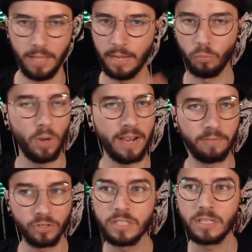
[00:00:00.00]
like
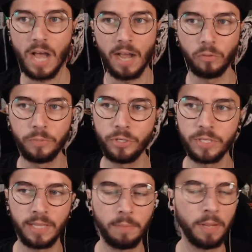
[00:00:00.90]
whatever style
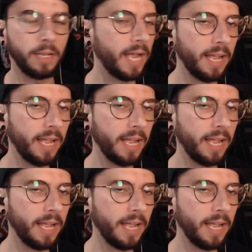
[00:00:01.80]
music they make.